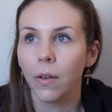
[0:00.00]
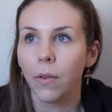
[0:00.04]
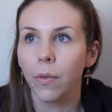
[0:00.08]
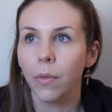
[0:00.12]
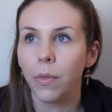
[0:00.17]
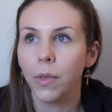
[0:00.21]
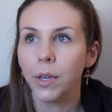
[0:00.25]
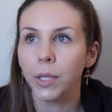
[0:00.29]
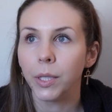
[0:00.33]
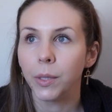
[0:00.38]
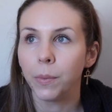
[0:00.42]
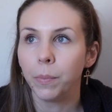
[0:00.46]

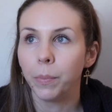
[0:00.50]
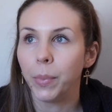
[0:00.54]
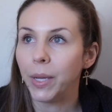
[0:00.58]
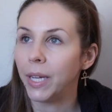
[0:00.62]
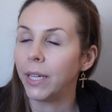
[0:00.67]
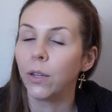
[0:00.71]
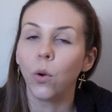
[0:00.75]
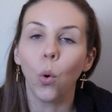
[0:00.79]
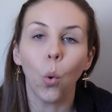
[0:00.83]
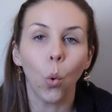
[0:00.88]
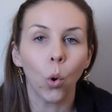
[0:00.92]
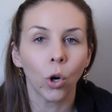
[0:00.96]
this
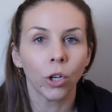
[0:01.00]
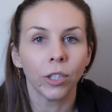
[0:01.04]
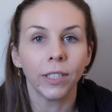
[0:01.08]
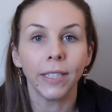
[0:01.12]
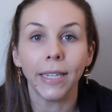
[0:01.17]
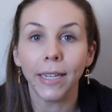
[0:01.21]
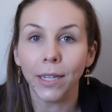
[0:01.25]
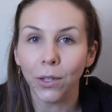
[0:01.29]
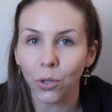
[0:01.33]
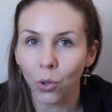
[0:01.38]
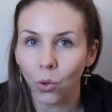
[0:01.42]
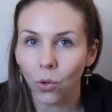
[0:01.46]
big
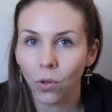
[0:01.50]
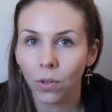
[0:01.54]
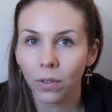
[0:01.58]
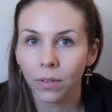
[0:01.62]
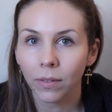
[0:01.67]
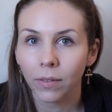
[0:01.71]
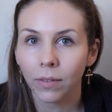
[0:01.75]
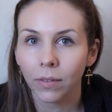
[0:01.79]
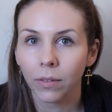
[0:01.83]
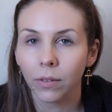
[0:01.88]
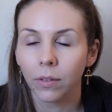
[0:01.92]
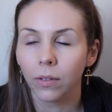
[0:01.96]
ordeal,
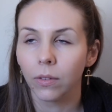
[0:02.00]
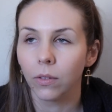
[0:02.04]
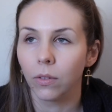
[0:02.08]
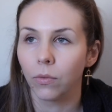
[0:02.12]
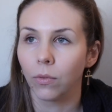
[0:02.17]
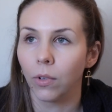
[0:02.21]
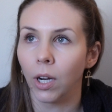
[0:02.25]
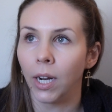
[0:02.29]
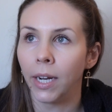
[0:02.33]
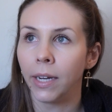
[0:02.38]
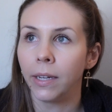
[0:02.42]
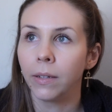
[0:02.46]

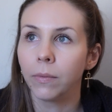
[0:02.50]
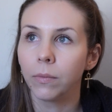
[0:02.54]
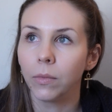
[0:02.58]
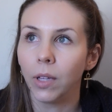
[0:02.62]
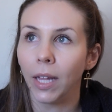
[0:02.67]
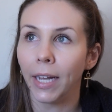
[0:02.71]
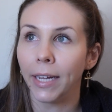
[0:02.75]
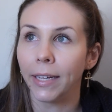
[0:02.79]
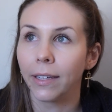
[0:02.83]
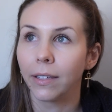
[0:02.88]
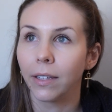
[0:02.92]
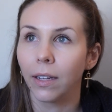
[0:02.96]
right?
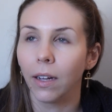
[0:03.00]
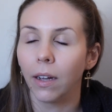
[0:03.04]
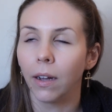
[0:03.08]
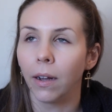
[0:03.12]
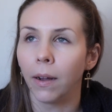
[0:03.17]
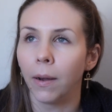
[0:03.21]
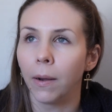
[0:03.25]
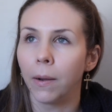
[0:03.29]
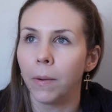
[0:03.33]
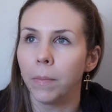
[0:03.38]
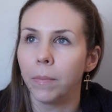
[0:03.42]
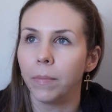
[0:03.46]
Like,
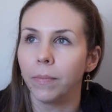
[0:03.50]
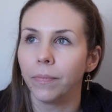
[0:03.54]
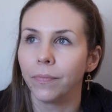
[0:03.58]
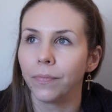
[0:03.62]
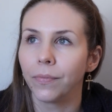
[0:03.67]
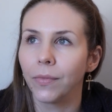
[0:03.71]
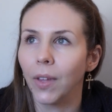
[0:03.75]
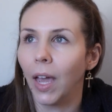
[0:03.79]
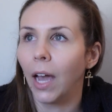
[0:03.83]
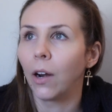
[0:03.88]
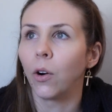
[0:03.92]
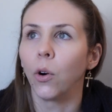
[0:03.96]

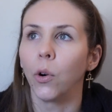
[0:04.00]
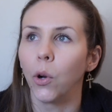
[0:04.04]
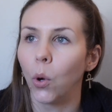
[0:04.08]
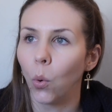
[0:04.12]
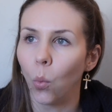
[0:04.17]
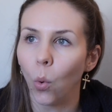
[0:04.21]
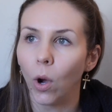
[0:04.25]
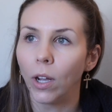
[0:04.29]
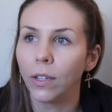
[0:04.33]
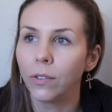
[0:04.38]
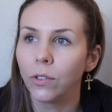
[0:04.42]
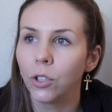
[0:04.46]
I don't know
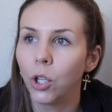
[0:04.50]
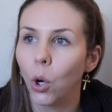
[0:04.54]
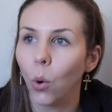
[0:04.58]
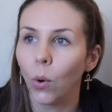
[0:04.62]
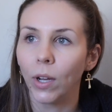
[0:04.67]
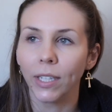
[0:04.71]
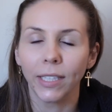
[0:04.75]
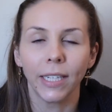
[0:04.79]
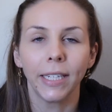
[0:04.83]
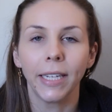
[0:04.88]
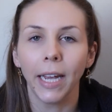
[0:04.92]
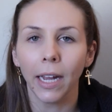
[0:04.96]
what,
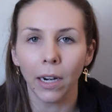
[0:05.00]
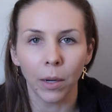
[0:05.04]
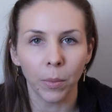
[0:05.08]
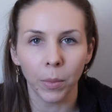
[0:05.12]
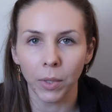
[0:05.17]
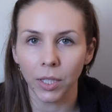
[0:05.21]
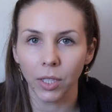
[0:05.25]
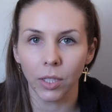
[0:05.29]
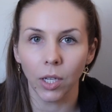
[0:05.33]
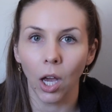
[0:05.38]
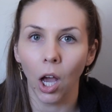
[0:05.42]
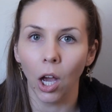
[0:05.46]
going to get a
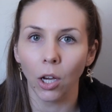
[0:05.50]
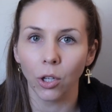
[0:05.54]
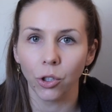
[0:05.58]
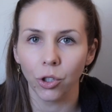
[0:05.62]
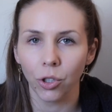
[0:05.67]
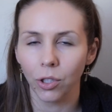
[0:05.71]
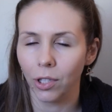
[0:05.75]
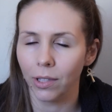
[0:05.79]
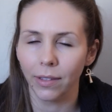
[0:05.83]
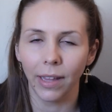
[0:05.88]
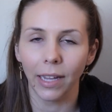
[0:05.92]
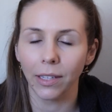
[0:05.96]

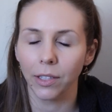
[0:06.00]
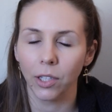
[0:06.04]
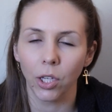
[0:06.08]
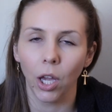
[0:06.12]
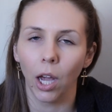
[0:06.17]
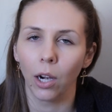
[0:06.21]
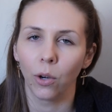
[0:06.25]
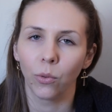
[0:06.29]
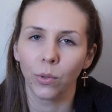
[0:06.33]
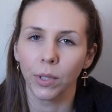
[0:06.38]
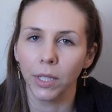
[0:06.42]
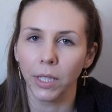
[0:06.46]
massage. That's
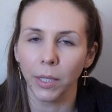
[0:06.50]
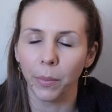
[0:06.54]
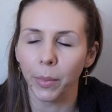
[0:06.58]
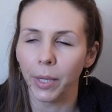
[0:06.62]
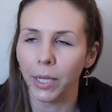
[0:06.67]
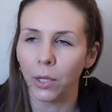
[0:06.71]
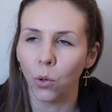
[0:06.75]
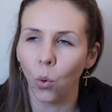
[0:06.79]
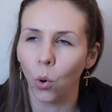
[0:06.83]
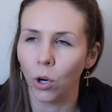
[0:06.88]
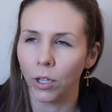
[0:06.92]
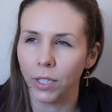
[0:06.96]
not a really
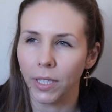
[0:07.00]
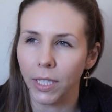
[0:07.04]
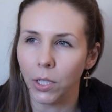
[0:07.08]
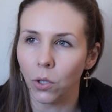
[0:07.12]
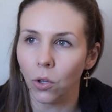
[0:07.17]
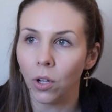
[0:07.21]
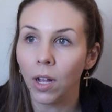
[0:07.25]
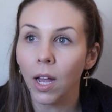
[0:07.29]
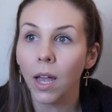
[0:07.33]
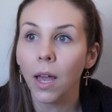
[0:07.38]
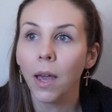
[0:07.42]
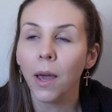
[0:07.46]
big
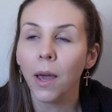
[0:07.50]
ordeal.